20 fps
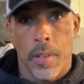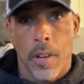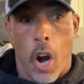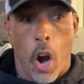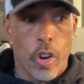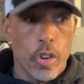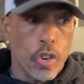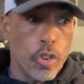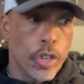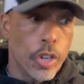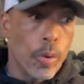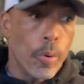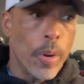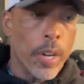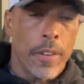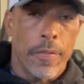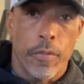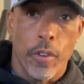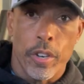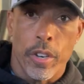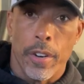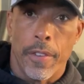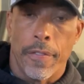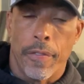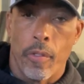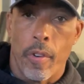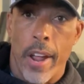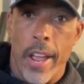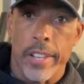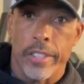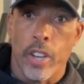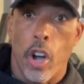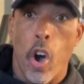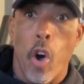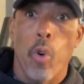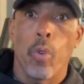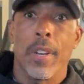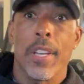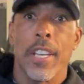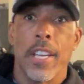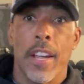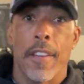Are you doing for your friends only